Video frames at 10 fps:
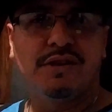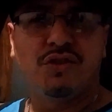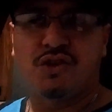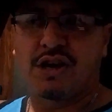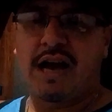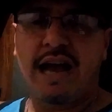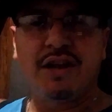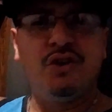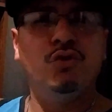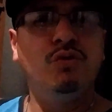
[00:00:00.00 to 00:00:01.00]
to kind of
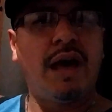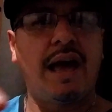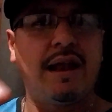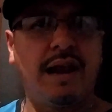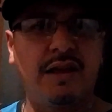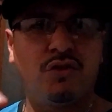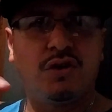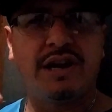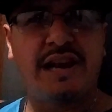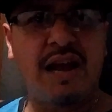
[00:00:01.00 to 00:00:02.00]
do that, like to
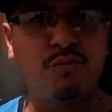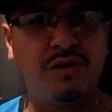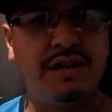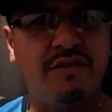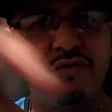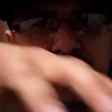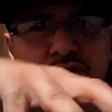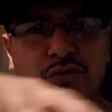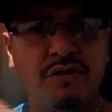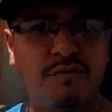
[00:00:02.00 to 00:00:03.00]
connect with different
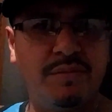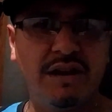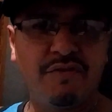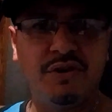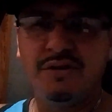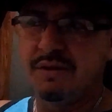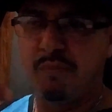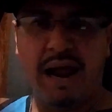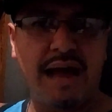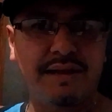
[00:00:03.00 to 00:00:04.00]
dudes from different hoods,
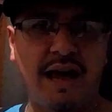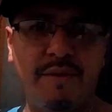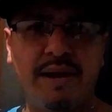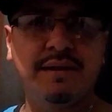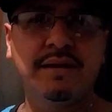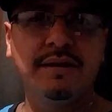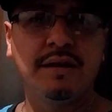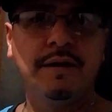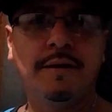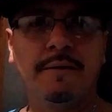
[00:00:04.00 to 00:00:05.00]
blacks and Mexican,
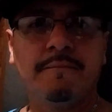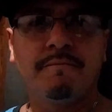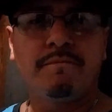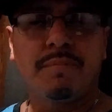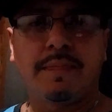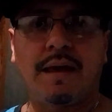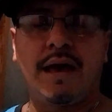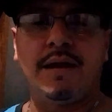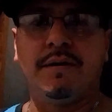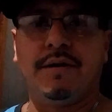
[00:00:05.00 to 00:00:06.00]

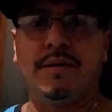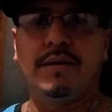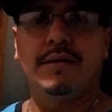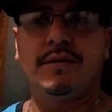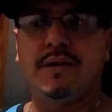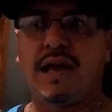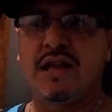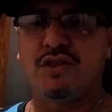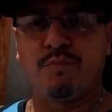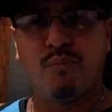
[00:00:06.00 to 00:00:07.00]
and
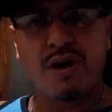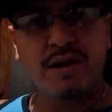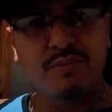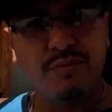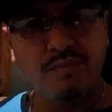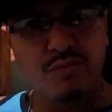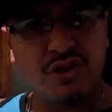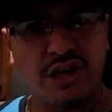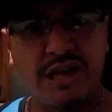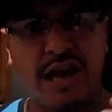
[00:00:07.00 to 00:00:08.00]
to bring them
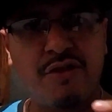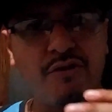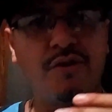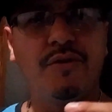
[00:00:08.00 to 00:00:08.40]
together,